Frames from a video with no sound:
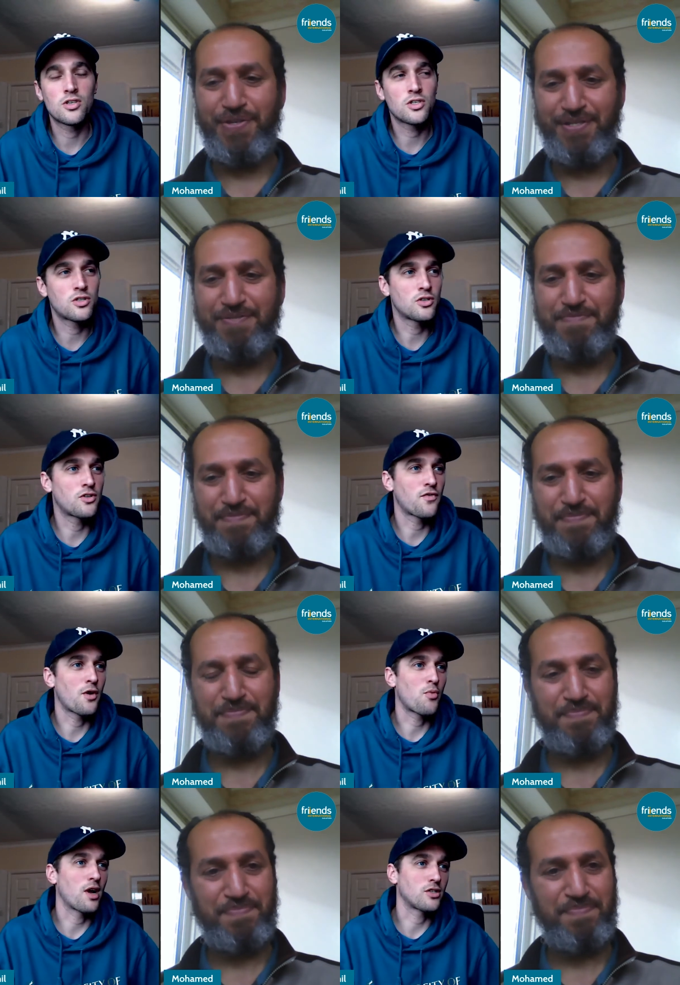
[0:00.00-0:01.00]
Speaker 1: just just a
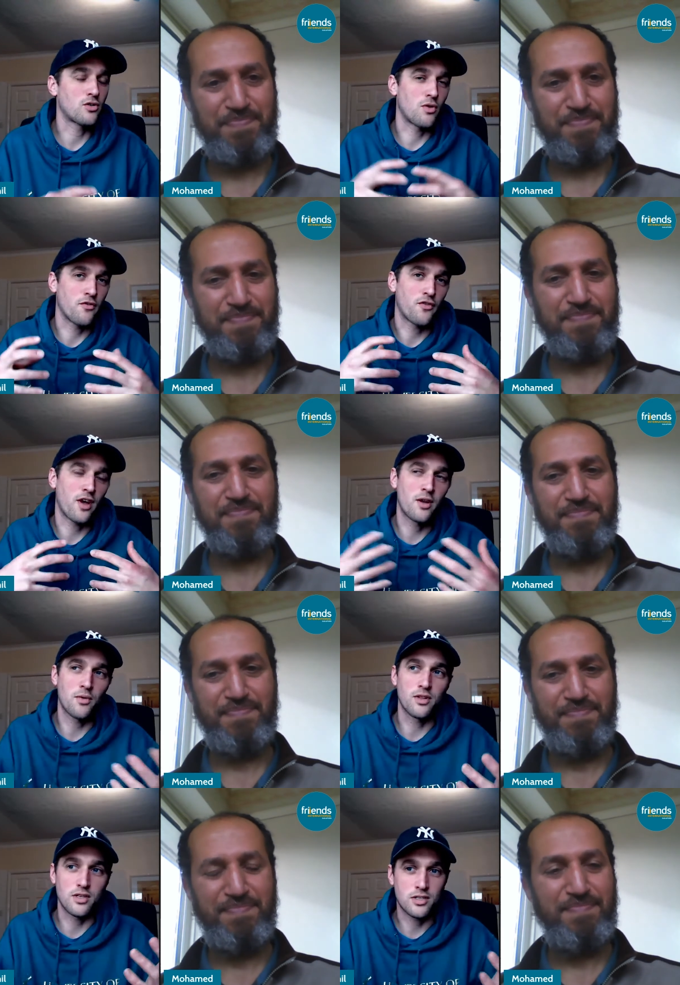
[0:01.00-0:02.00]
very practical one for
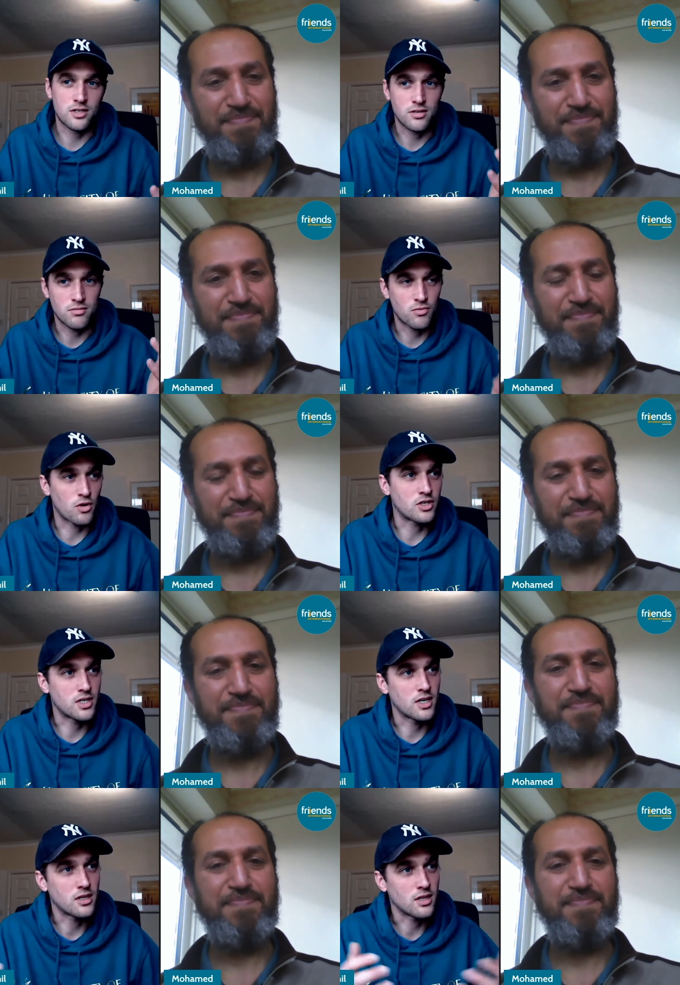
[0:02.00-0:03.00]
anyone that's
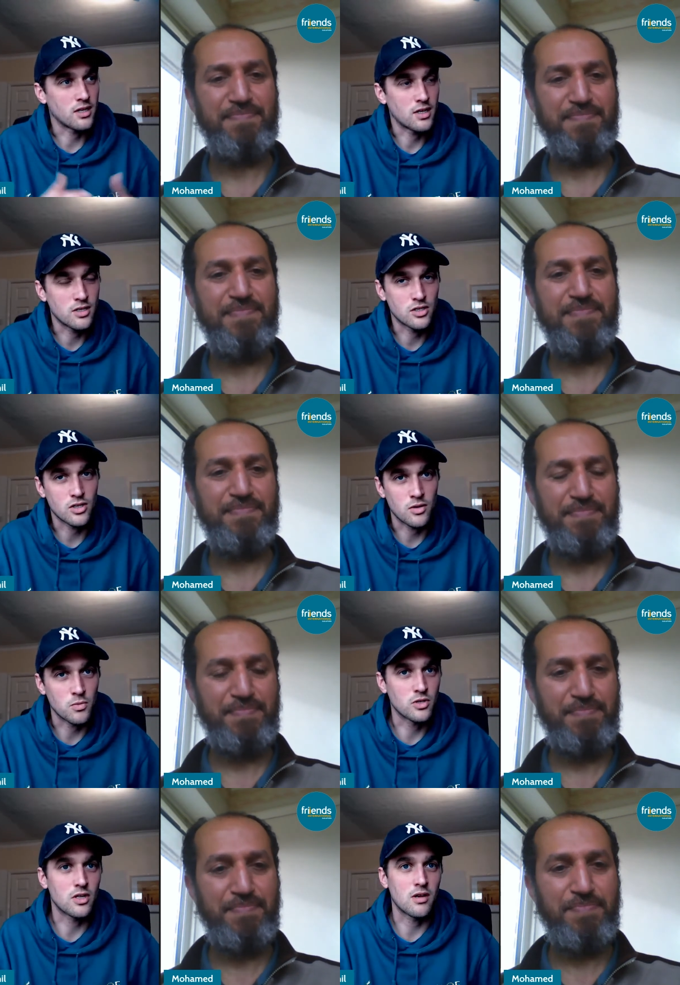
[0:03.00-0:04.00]
watching that is a
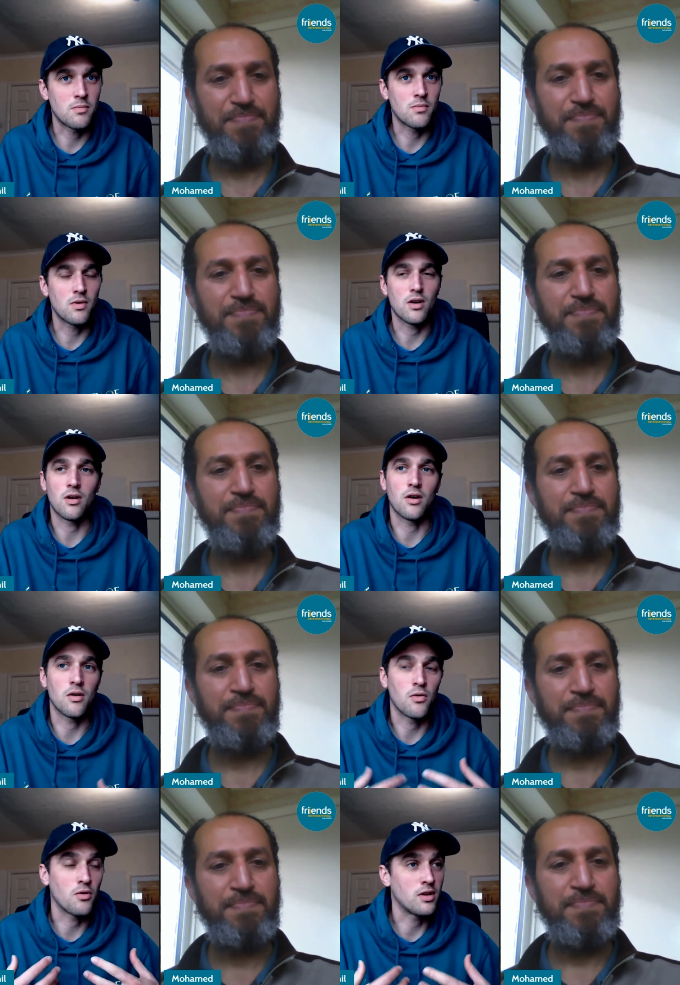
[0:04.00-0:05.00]
muslim
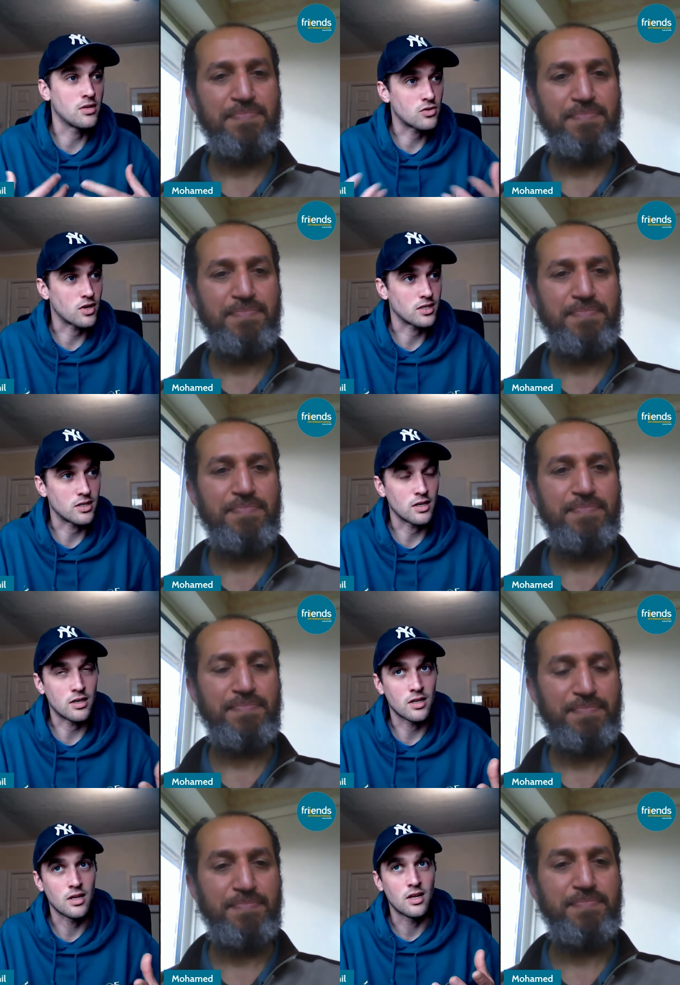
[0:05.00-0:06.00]
uh, or
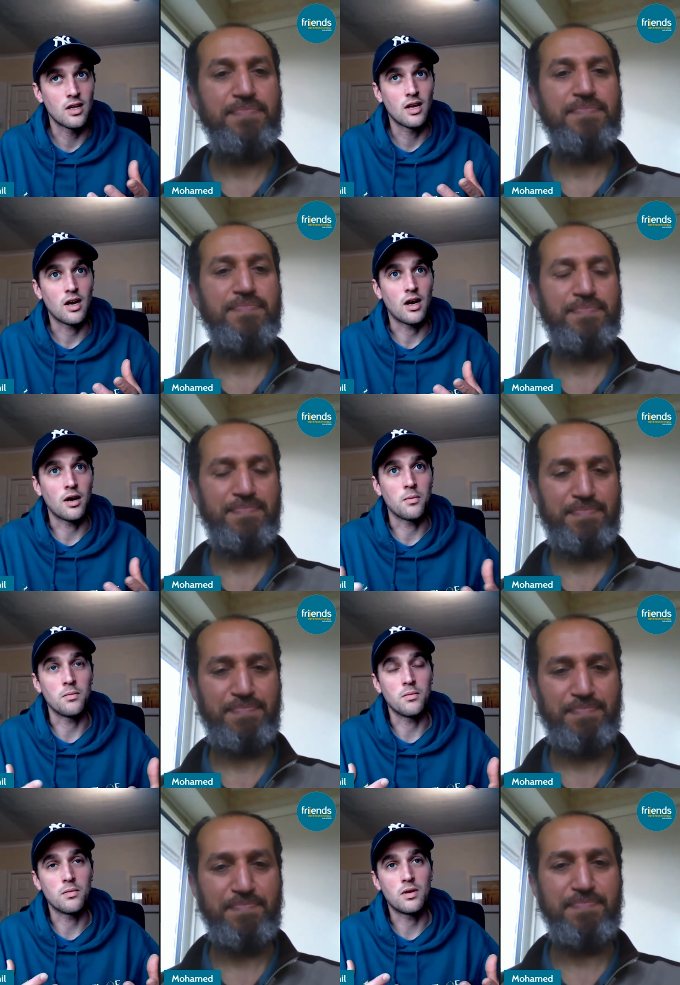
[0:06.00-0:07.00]
interested
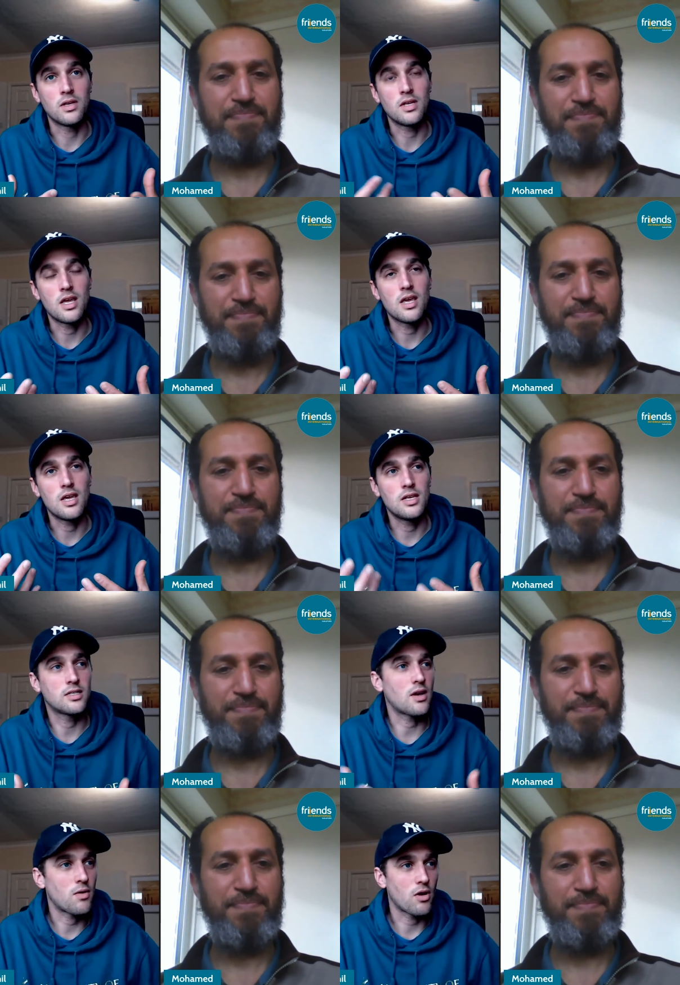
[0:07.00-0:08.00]
um,
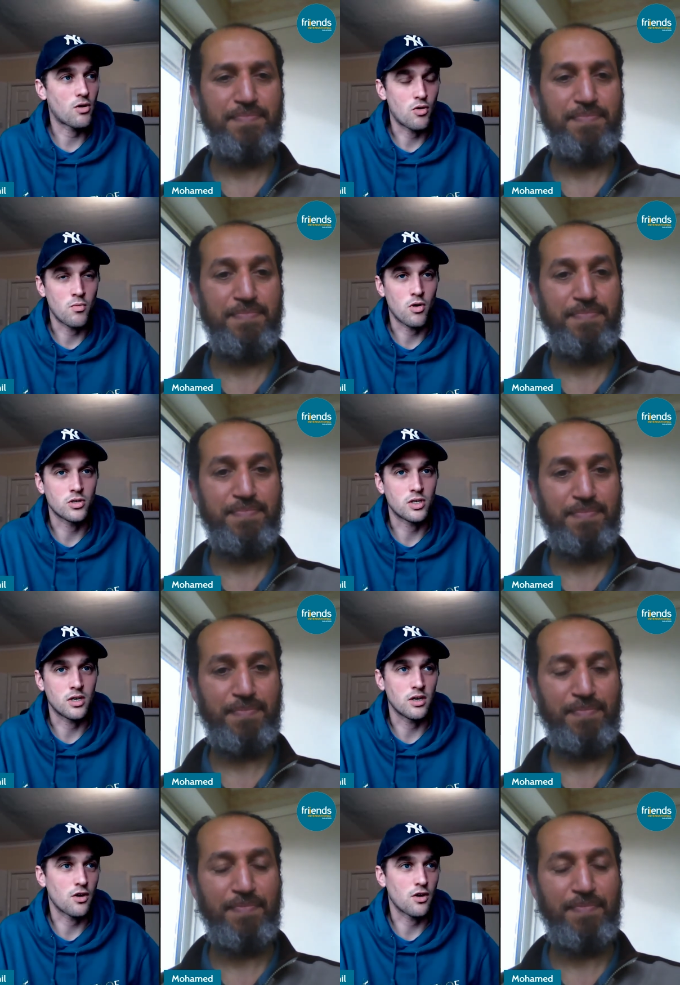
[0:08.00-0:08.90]
there a local mosque in